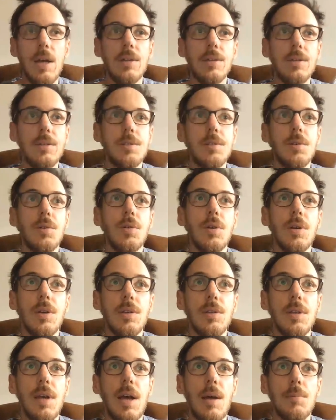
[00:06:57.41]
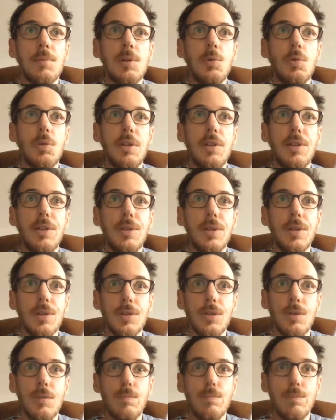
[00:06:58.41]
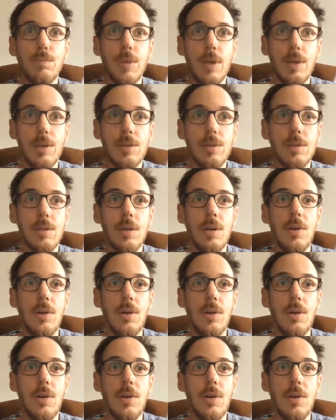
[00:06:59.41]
This song is absolutely not mixed,